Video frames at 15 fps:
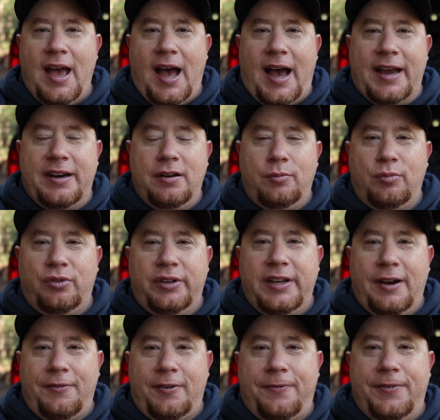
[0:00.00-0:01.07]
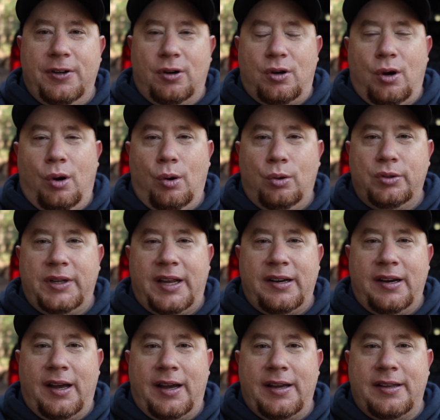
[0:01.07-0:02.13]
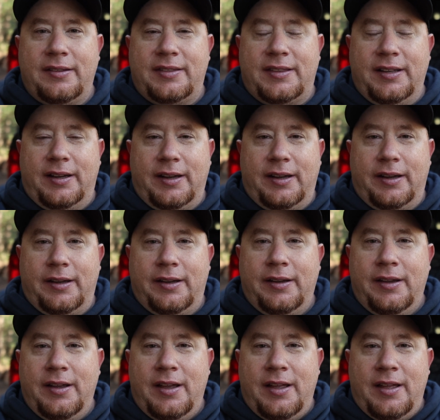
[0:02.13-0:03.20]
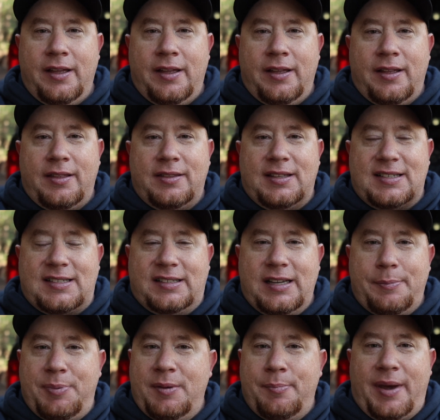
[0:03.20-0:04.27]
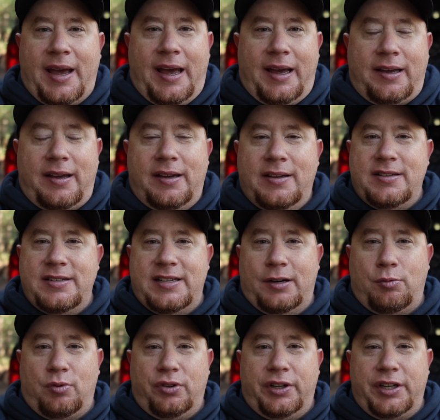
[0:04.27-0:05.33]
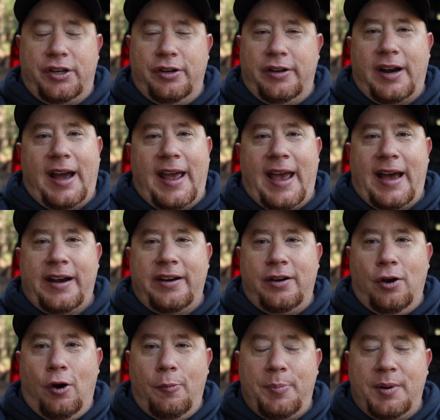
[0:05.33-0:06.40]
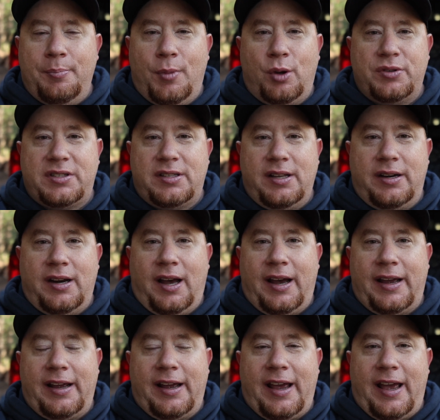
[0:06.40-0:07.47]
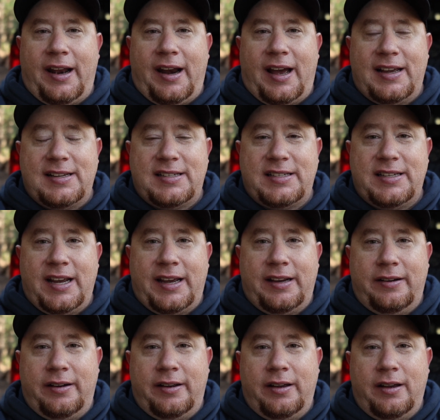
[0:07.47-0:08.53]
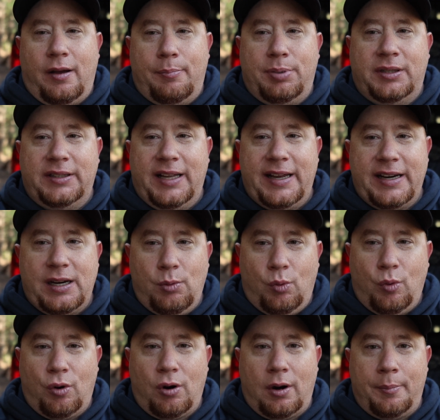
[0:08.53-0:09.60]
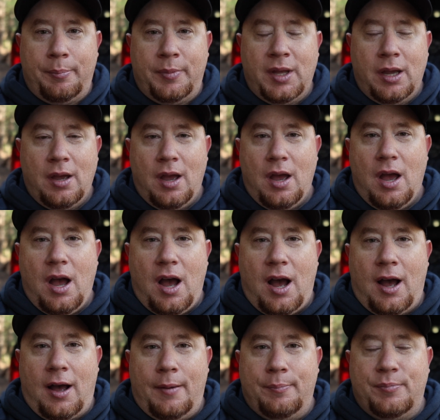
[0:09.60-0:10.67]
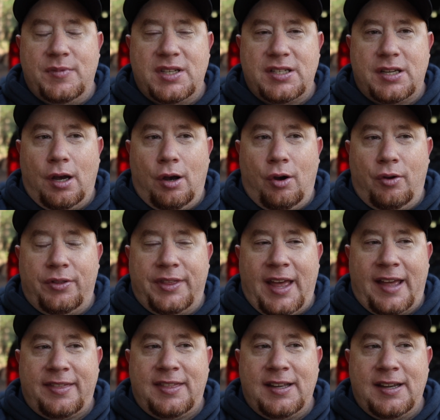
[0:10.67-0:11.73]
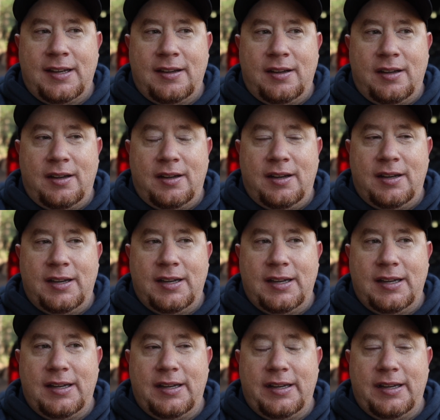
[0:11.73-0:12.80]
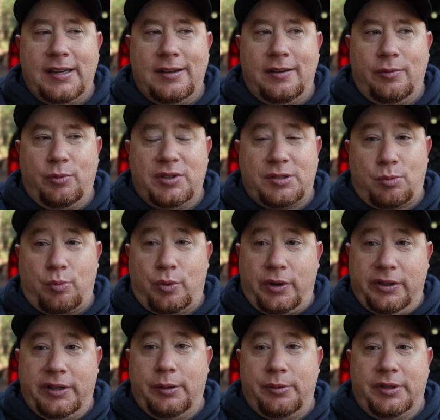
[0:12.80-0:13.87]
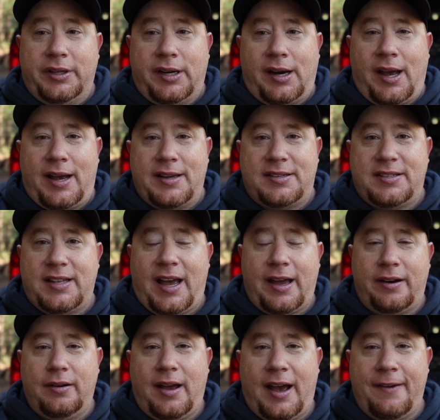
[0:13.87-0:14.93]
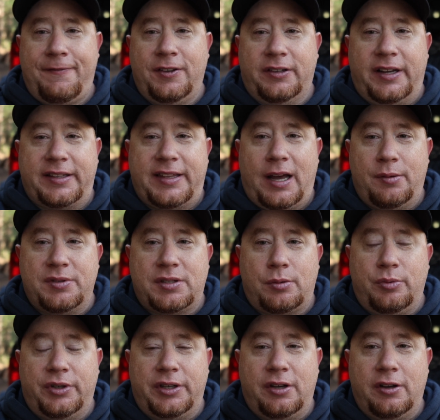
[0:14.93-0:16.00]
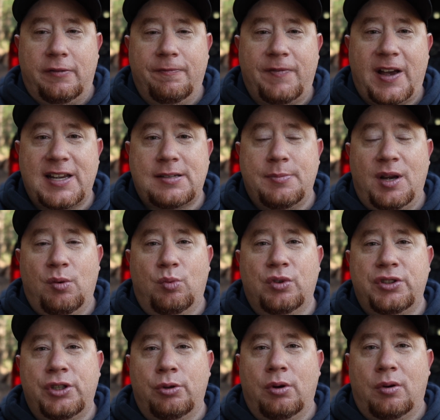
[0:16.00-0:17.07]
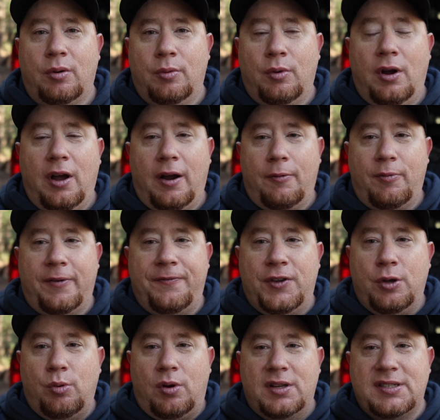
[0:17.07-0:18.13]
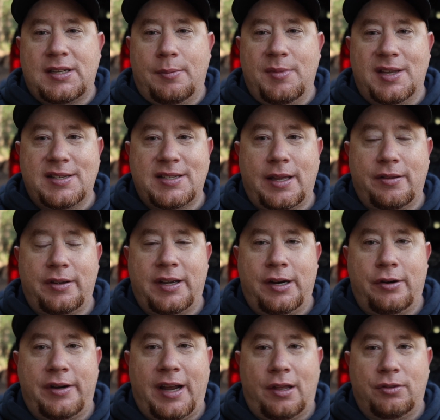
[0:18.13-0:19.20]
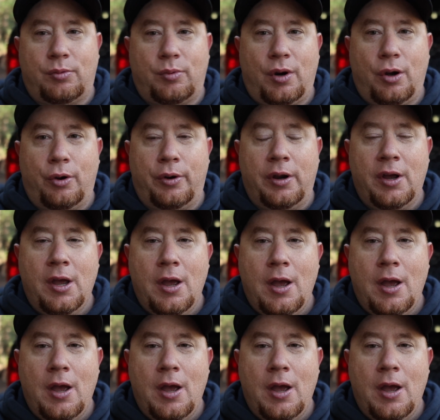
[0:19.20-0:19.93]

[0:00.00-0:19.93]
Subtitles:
I didn't really ever feel cold at night. The sleeping bag did really good. I had it open most of the night and I stayed plenty warm. So that thing was really, really nice. That I feel like that was a really good investment. We'll do a review on some of this other gear down the road.